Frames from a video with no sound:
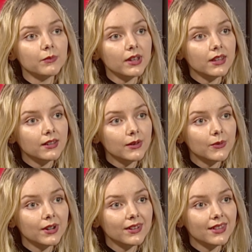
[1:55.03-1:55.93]
Albania
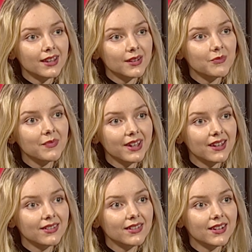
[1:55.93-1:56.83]
where they can
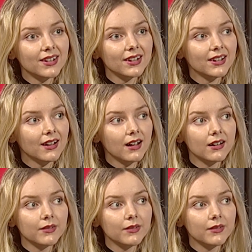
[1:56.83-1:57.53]
pay their